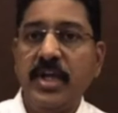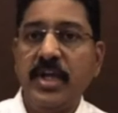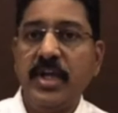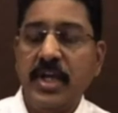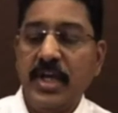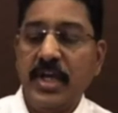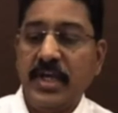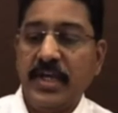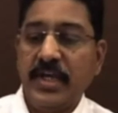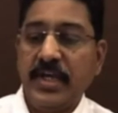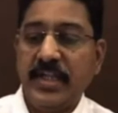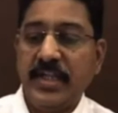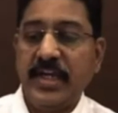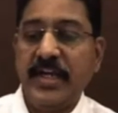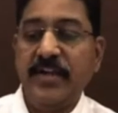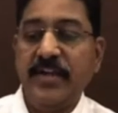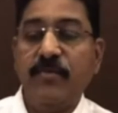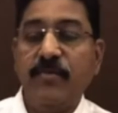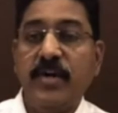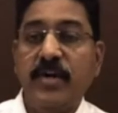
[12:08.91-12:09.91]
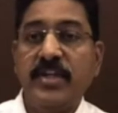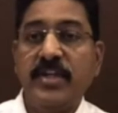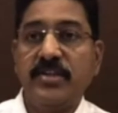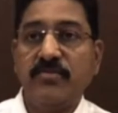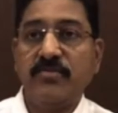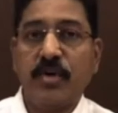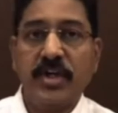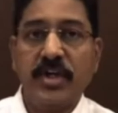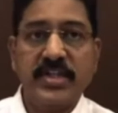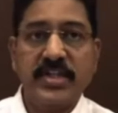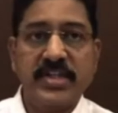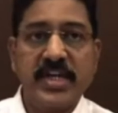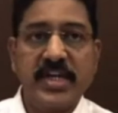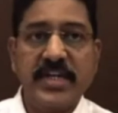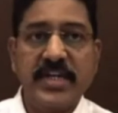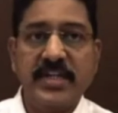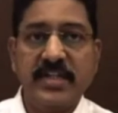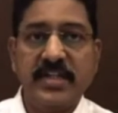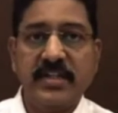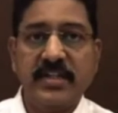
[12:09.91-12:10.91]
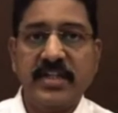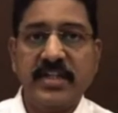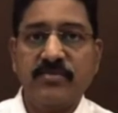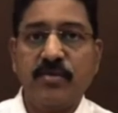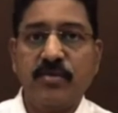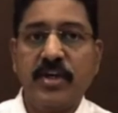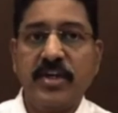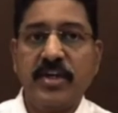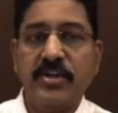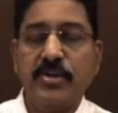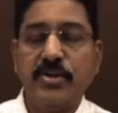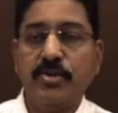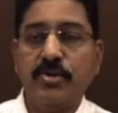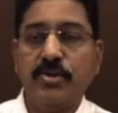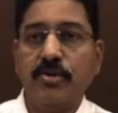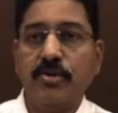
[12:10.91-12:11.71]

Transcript: and the LAD one is what is ideal. That's what it shows.